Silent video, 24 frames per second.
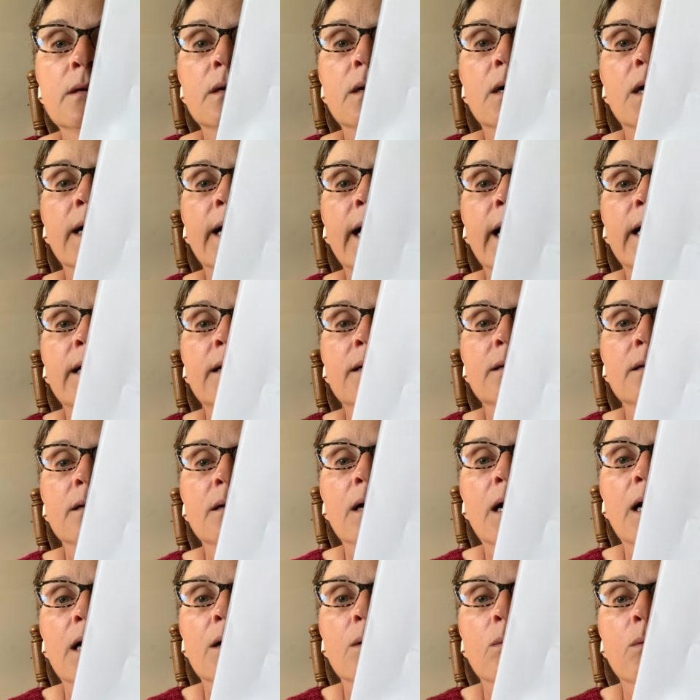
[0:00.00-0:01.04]
Again,
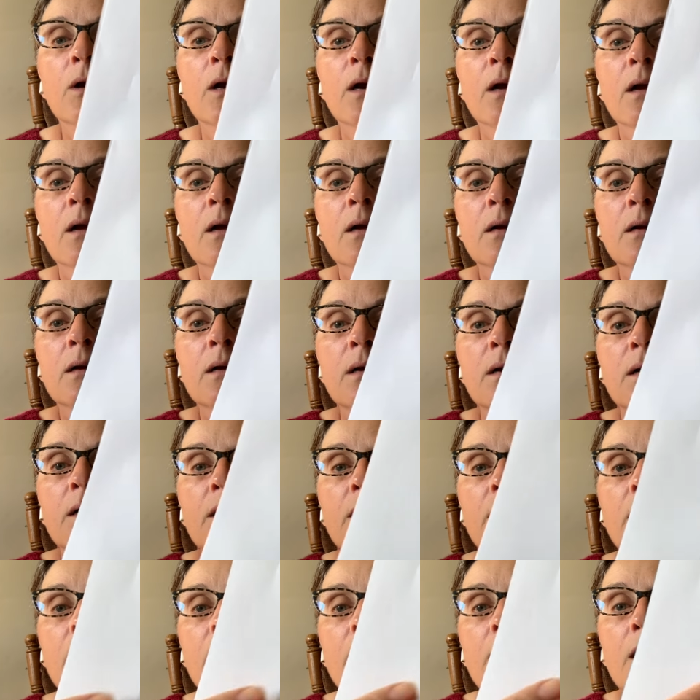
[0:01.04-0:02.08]
color work
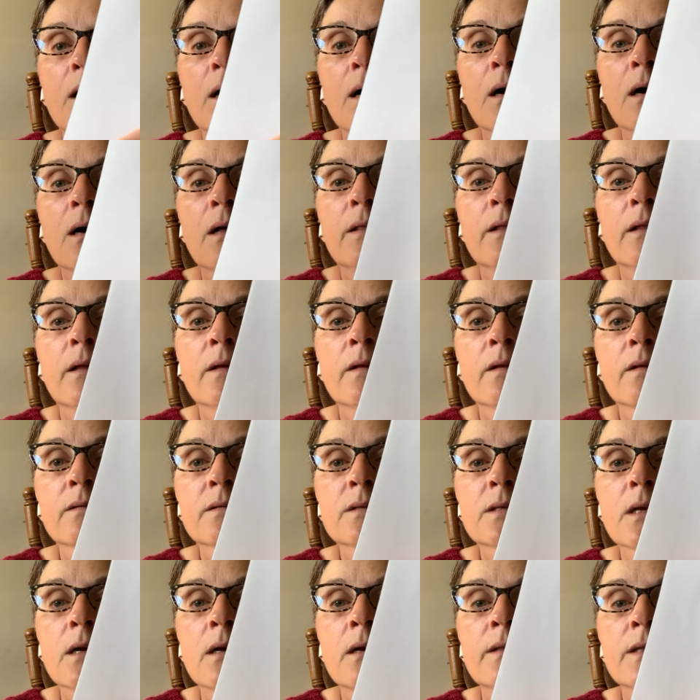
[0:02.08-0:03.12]
on
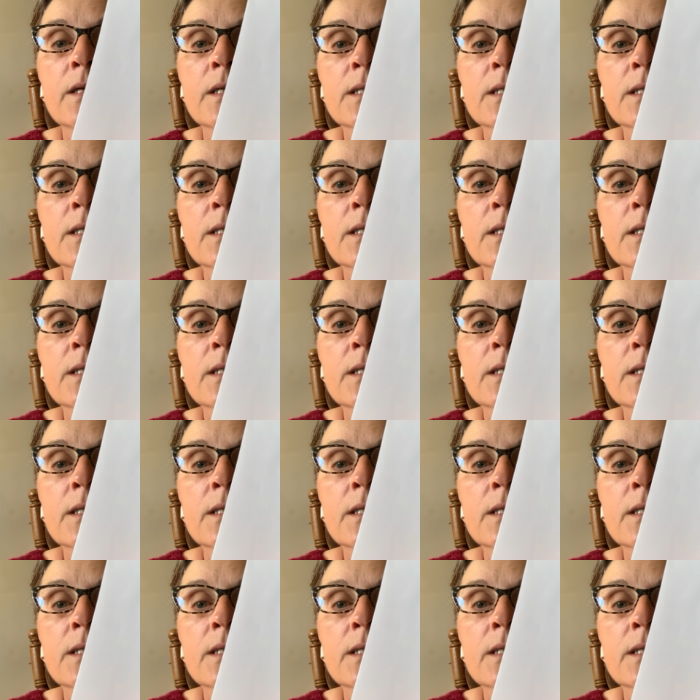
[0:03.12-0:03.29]
this on the